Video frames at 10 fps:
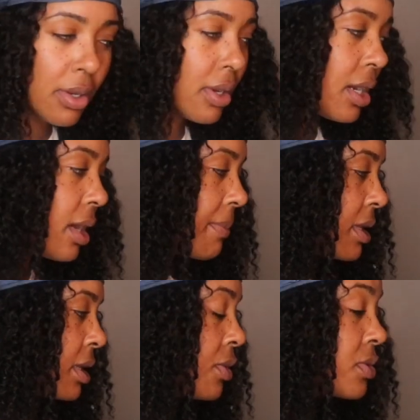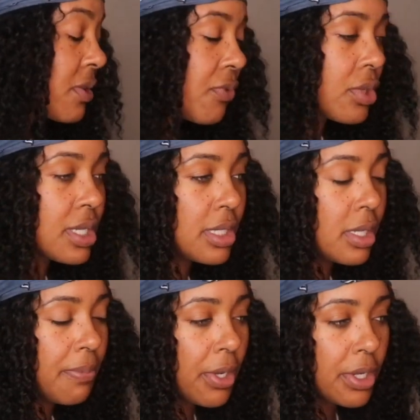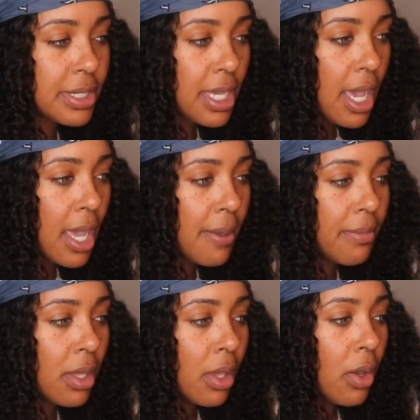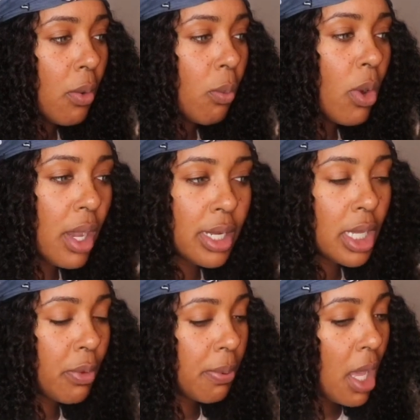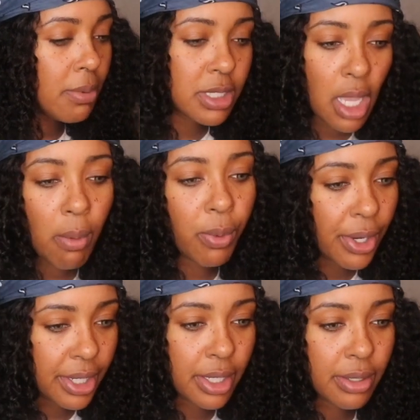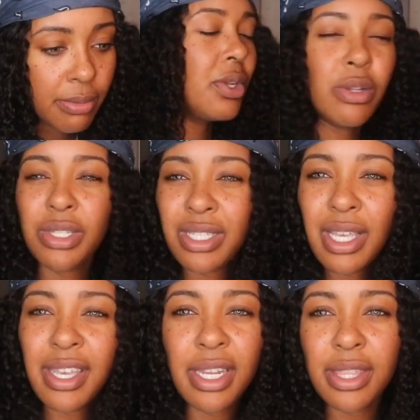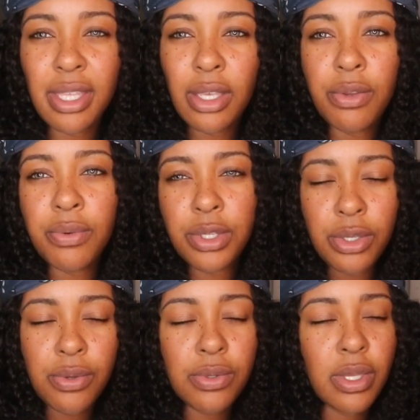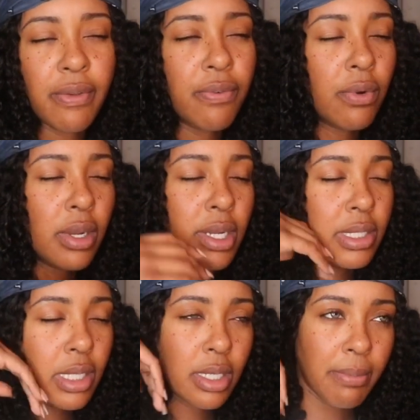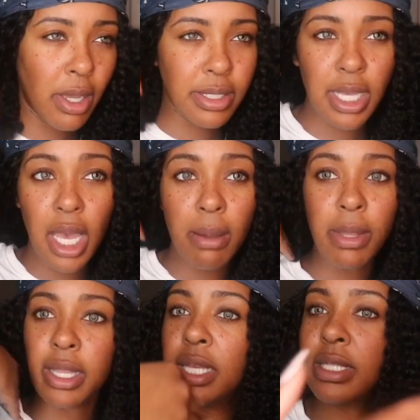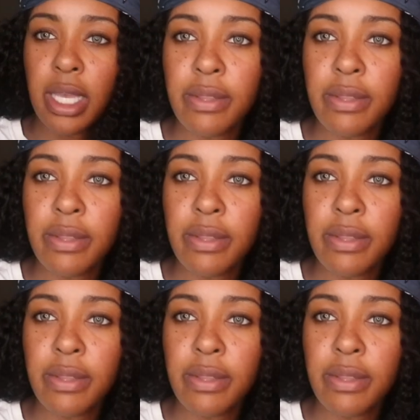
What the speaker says: and use it for an extended period of time, one, it would probably stop working. You know, just like anything you would use like for an extended amount of time, like let's say